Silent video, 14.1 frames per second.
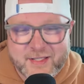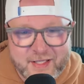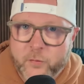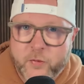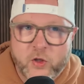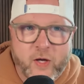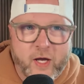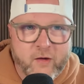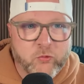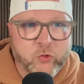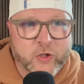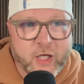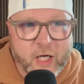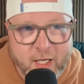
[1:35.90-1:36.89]
help you have
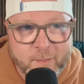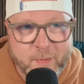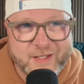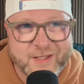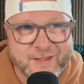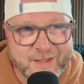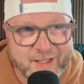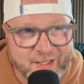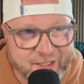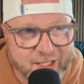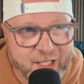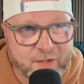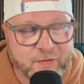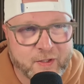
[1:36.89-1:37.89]
more competent and
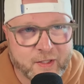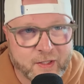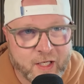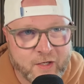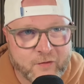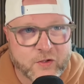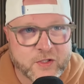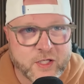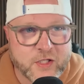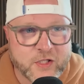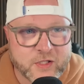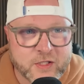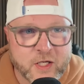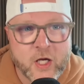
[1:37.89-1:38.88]
confident
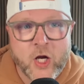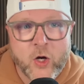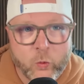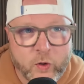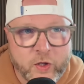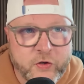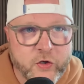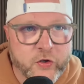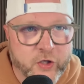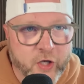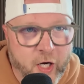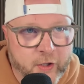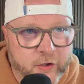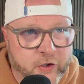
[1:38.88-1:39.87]
conversations with your
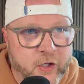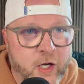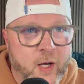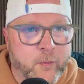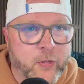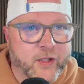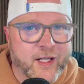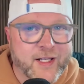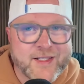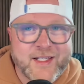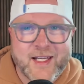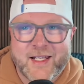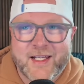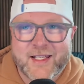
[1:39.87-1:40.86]
doctor. But let's
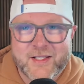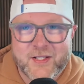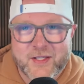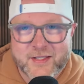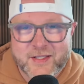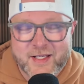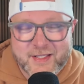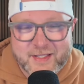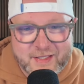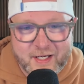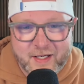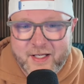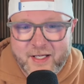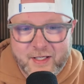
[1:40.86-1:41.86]
get into this
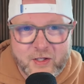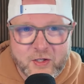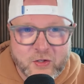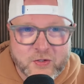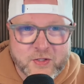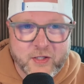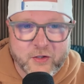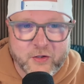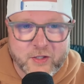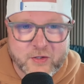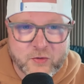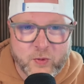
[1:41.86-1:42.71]
stunning news here this